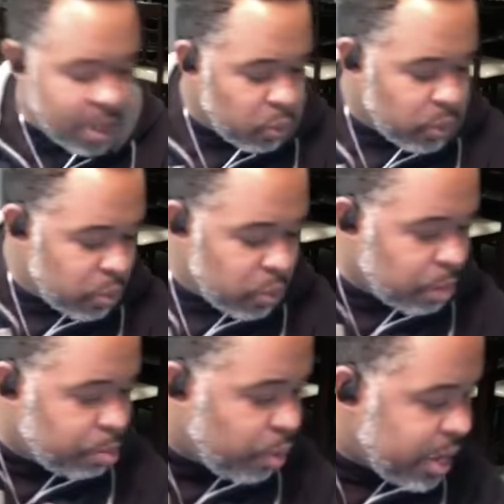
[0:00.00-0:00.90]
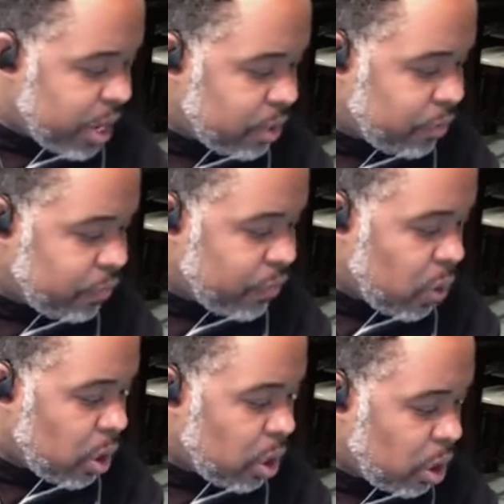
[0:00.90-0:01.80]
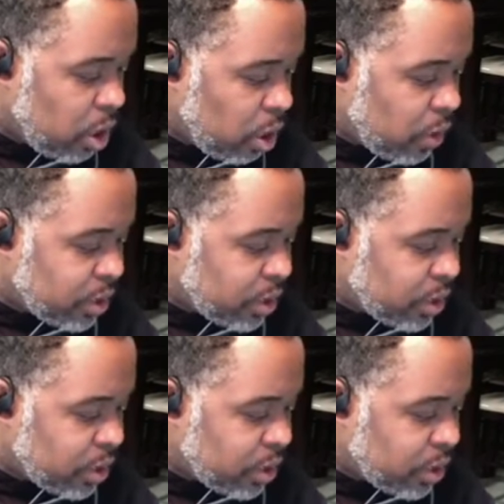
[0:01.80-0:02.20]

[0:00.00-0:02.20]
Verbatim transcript: that we were praying for her.